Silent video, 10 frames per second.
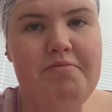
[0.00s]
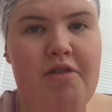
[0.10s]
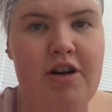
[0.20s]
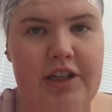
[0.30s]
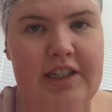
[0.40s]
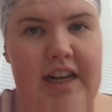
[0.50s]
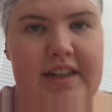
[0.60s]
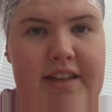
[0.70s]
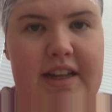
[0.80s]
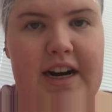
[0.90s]

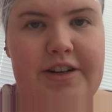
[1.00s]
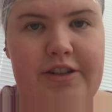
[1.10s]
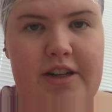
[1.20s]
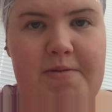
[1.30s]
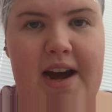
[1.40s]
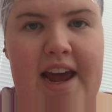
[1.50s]
process that I do to my